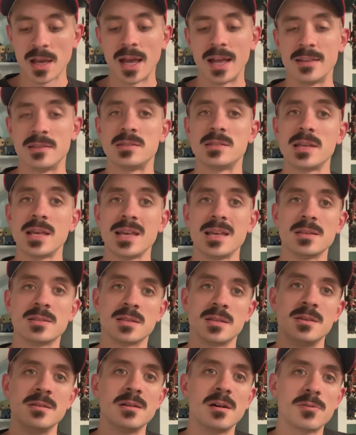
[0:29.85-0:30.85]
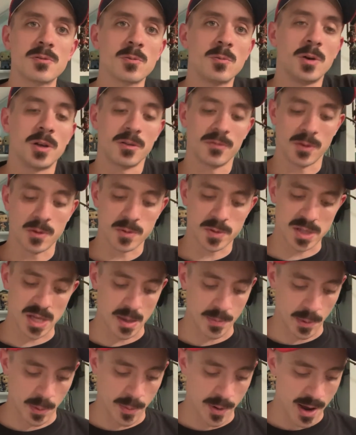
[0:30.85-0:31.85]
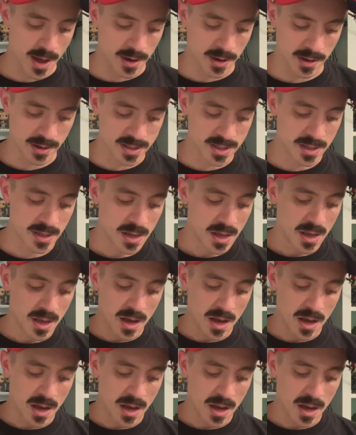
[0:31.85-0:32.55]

and today is another one of those sample products,